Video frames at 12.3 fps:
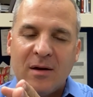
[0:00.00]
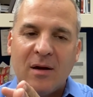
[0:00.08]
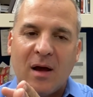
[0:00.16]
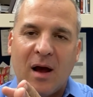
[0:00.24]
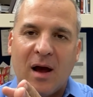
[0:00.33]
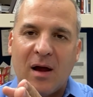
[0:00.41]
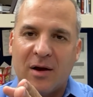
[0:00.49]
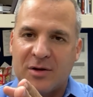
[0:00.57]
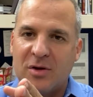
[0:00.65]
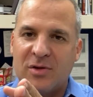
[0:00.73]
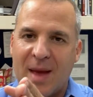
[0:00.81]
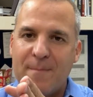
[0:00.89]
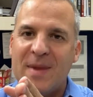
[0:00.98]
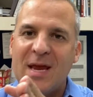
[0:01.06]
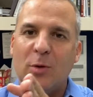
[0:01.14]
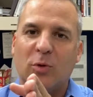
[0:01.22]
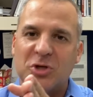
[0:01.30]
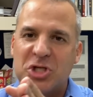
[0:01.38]

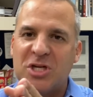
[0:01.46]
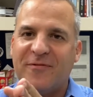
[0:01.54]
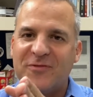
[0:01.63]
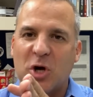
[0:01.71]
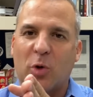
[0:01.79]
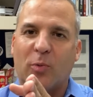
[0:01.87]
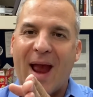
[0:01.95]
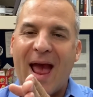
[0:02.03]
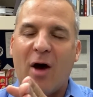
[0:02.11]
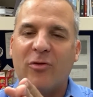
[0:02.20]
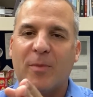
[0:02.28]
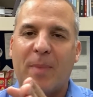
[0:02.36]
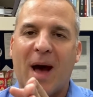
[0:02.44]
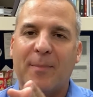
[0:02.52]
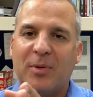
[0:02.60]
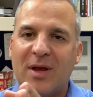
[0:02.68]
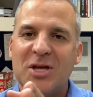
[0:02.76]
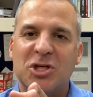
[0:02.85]
will shift around the
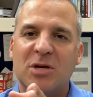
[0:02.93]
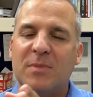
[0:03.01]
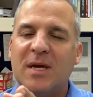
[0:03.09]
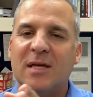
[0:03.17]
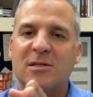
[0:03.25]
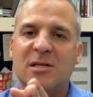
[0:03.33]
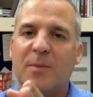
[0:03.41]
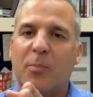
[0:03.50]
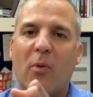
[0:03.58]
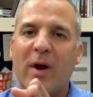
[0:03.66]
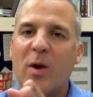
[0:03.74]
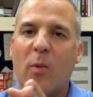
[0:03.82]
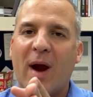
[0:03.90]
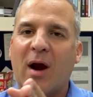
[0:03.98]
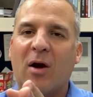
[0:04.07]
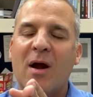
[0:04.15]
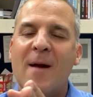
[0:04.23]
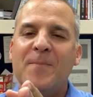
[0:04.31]
population mean to the point
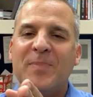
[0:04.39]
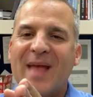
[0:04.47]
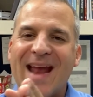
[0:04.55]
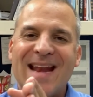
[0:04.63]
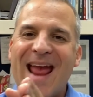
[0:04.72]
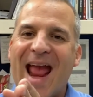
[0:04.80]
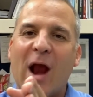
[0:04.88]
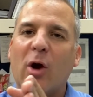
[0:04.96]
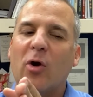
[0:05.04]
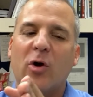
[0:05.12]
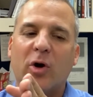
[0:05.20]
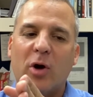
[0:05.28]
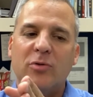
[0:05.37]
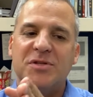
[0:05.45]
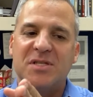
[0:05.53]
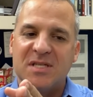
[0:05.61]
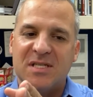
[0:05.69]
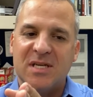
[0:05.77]
where any error goes
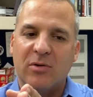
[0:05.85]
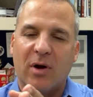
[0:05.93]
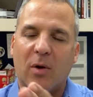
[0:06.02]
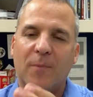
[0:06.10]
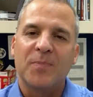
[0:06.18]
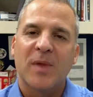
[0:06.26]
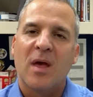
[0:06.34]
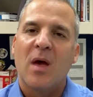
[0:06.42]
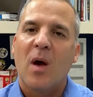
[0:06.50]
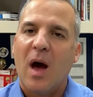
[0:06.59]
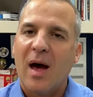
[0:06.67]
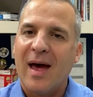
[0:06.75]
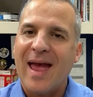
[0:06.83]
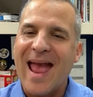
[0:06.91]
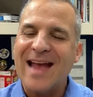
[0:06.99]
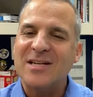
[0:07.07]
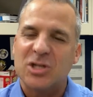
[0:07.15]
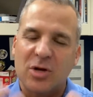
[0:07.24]
to zero.
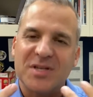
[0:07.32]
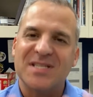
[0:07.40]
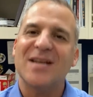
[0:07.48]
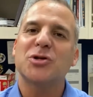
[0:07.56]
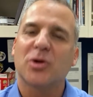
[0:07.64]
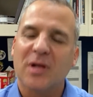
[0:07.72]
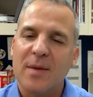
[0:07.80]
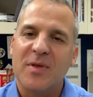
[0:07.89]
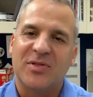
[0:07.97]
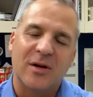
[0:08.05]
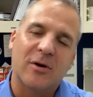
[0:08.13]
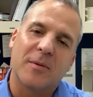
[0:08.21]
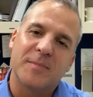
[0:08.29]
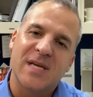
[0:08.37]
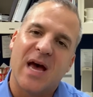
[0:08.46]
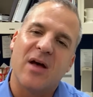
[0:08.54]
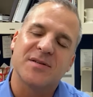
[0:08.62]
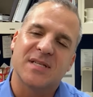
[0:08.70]
And so the central limit theorem
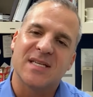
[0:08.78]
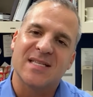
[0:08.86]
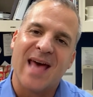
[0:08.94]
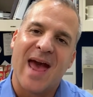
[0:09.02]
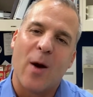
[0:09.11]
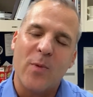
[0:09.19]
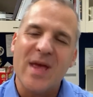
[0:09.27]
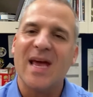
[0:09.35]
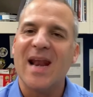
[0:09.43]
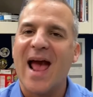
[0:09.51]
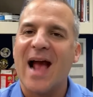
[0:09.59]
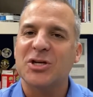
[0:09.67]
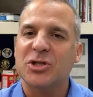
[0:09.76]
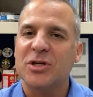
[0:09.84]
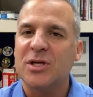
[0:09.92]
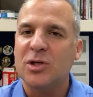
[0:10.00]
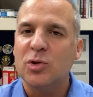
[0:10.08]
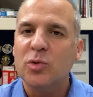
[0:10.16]
tells us that we can actually
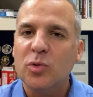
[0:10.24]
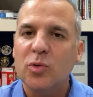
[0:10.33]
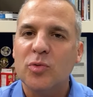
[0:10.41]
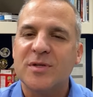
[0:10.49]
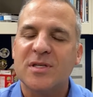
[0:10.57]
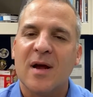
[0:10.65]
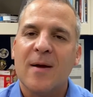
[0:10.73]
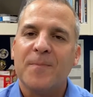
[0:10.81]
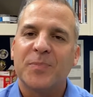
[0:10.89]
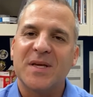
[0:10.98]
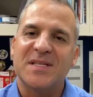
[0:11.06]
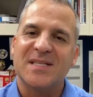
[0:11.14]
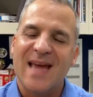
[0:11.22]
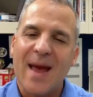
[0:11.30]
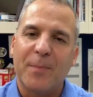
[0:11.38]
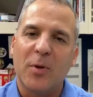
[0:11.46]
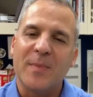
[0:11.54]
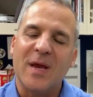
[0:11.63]
use the
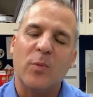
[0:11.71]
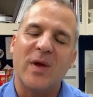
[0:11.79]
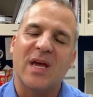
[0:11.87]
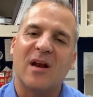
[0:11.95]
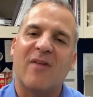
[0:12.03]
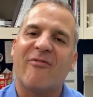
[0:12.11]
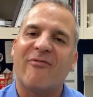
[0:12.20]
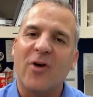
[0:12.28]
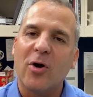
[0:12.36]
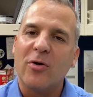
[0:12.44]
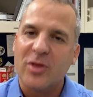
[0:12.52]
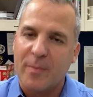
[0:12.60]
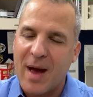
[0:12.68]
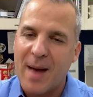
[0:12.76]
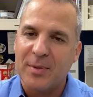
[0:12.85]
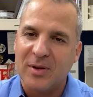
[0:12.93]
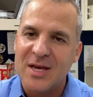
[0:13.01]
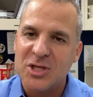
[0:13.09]
sample mean, we can infer the
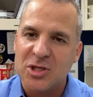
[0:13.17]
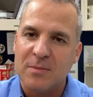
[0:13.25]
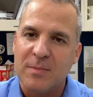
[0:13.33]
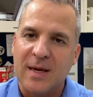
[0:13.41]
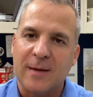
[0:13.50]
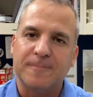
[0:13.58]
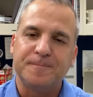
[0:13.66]
population mean